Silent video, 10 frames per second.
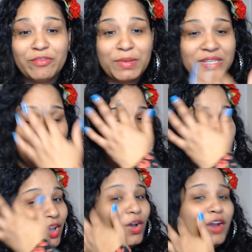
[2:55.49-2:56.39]
Everybody's like,
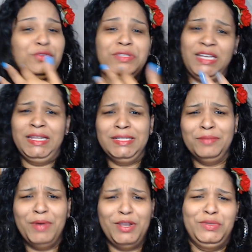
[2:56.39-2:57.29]
are you dating
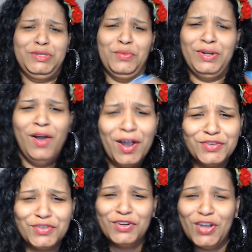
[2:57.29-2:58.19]
somebody? What's going
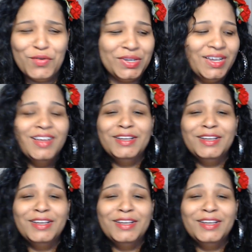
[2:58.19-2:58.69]
on? You're glowing.